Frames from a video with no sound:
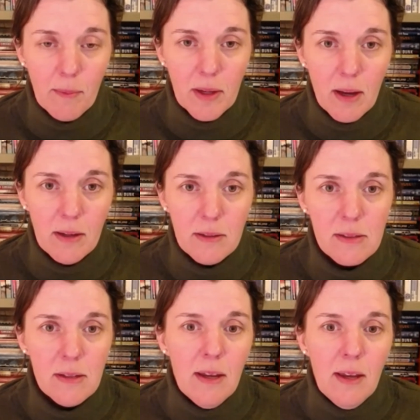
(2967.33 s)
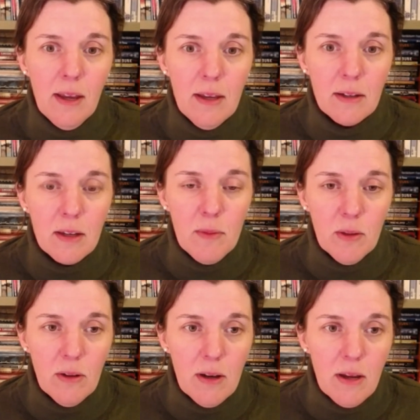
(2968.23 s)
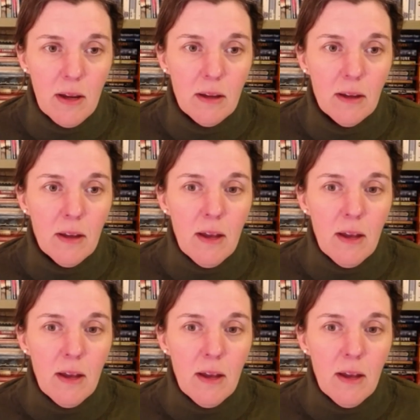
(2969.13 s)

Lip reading: because in a community